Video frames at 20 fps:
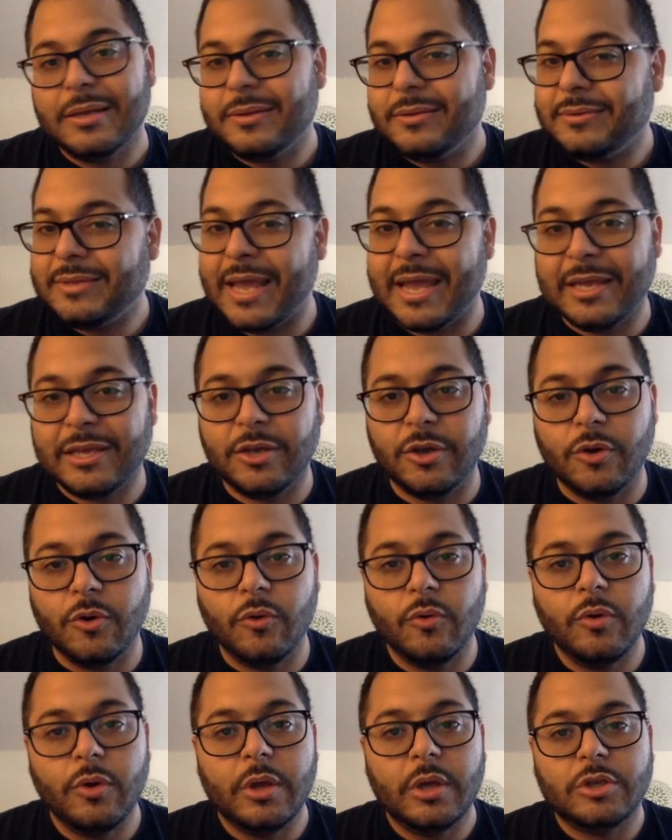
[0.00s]
thank
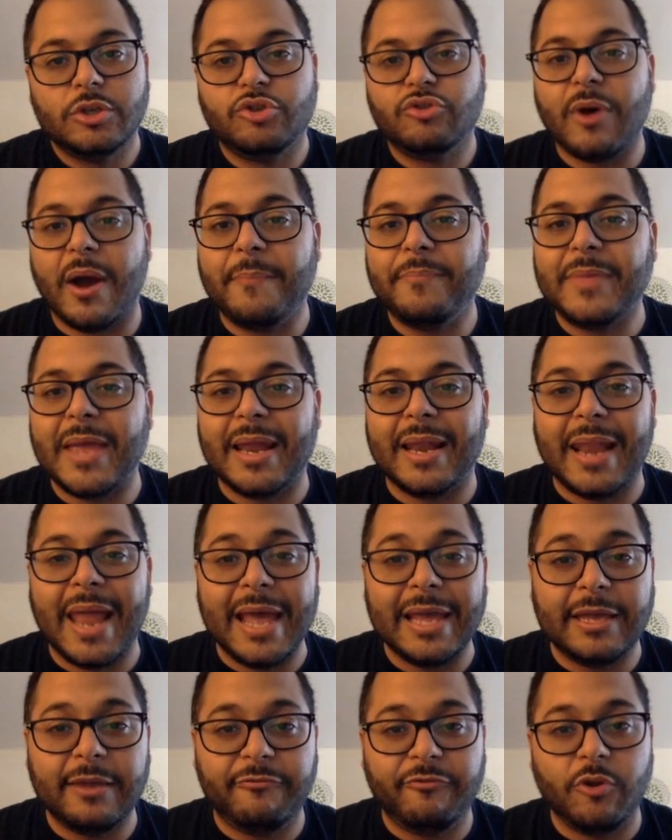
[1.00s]
you. Drop that
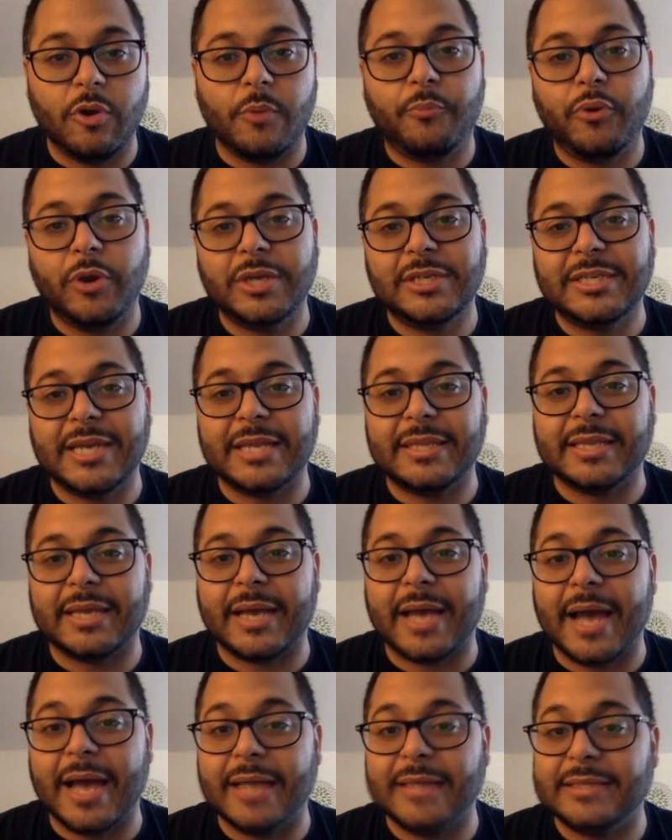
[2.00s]
like if you appreciate the
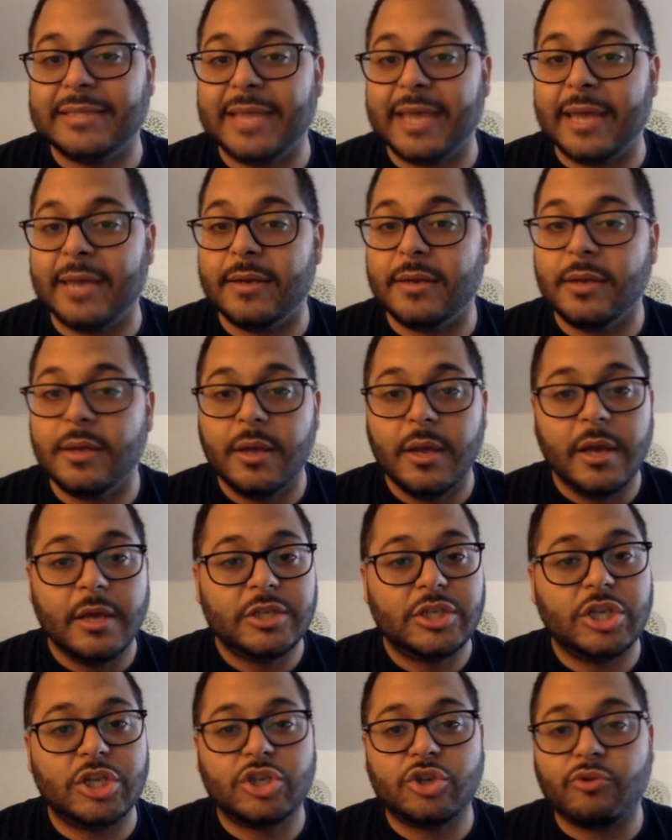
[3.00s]
content.
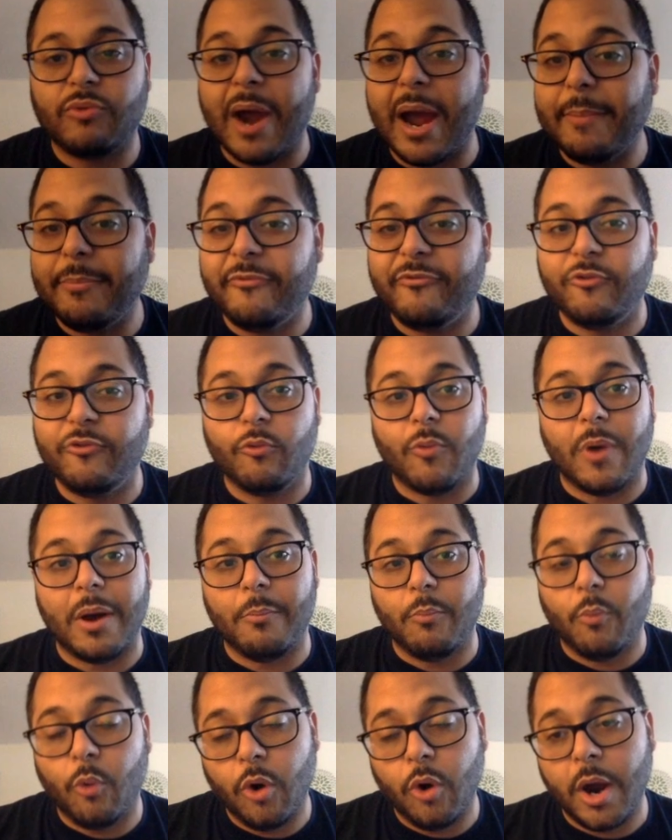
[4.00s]
Subscribe if you
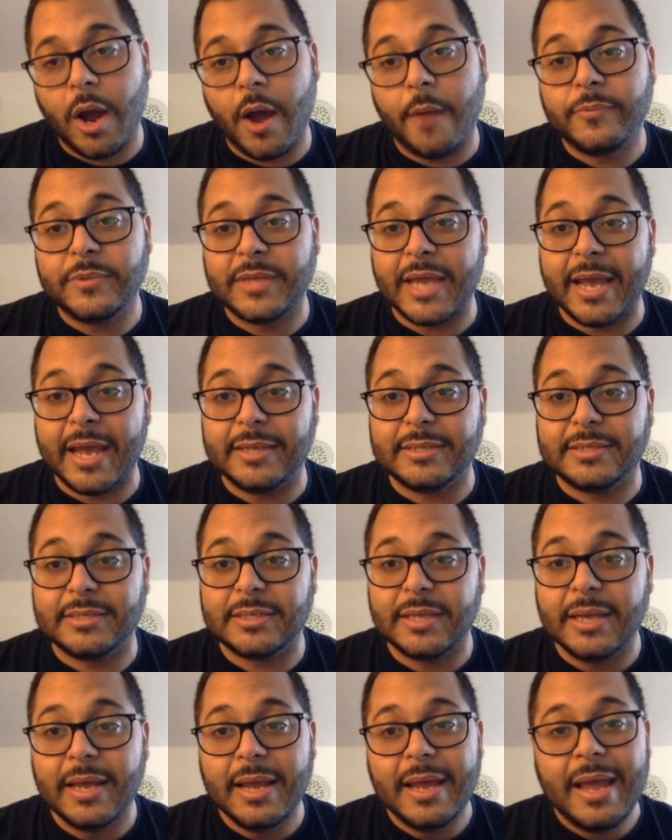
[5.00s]
want more
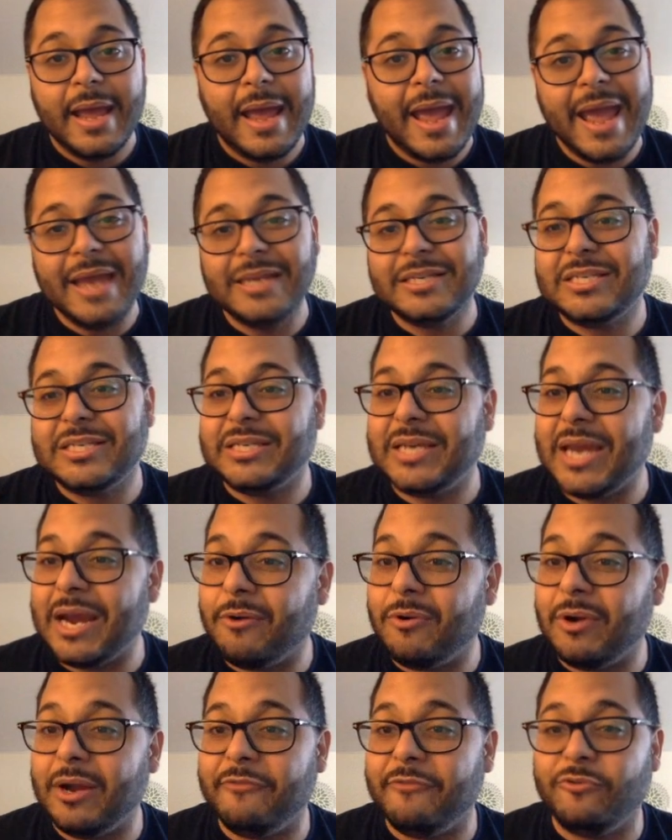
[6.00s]
updates, and
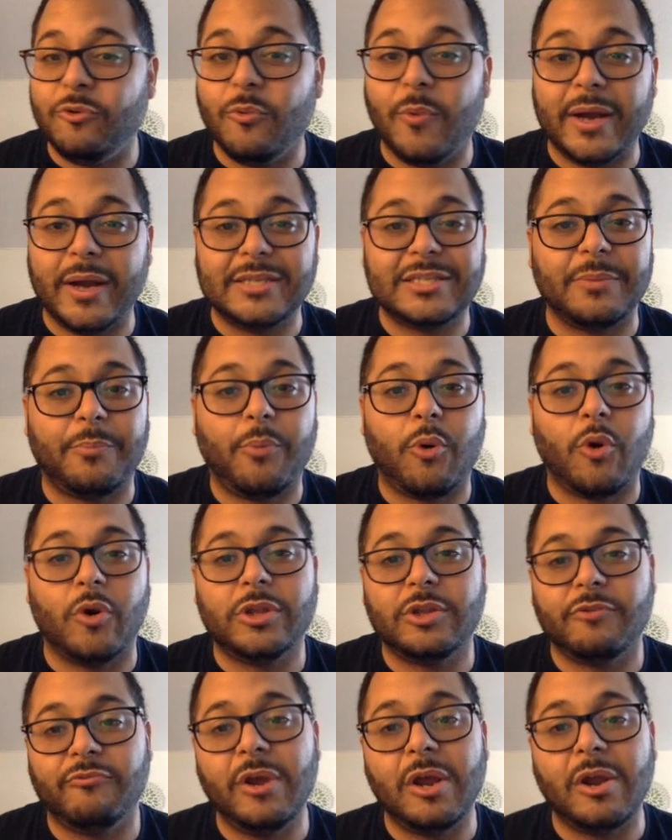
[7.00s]
share it if you want to
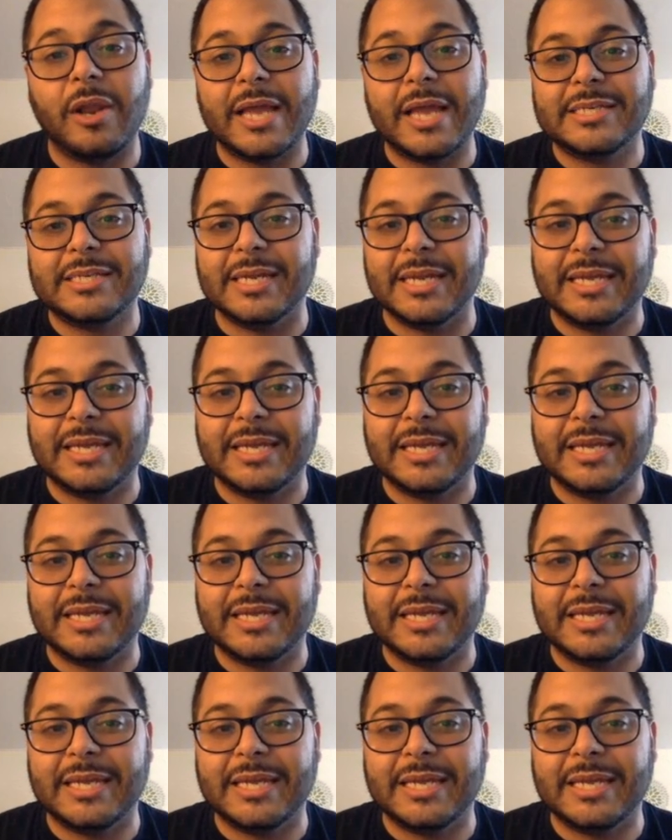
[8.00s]
support the Real Legend of